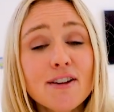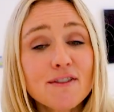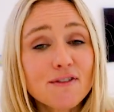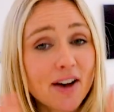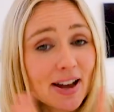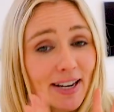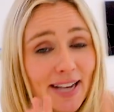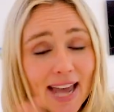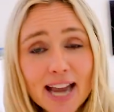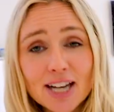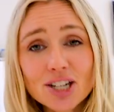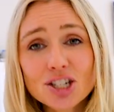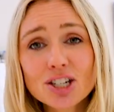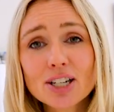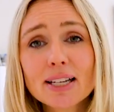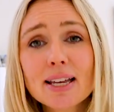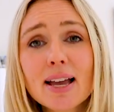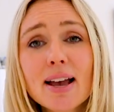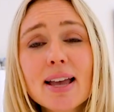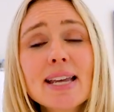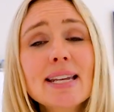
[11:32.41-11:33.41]

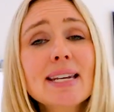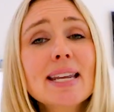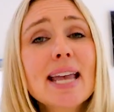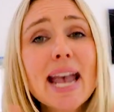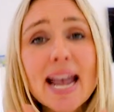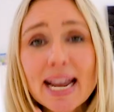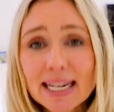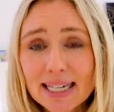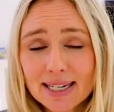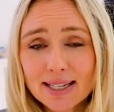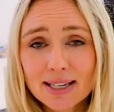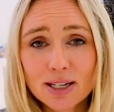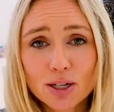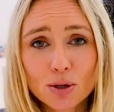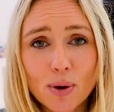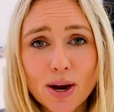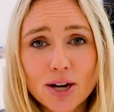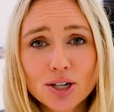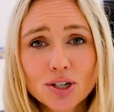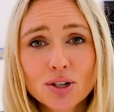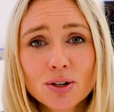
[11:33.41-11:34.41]
financially in any
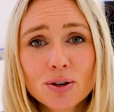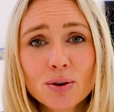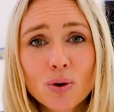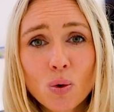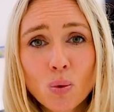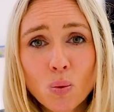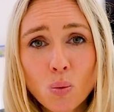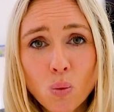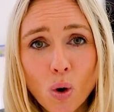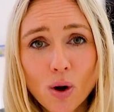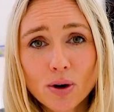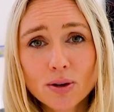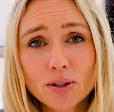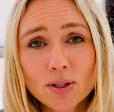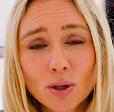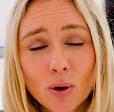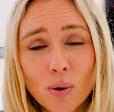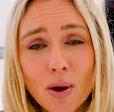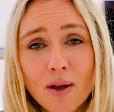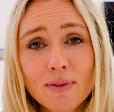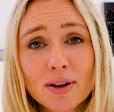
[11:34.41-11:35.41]
situation
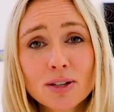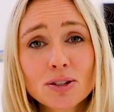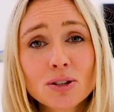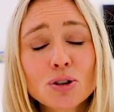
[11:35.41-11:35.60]
whatsoever.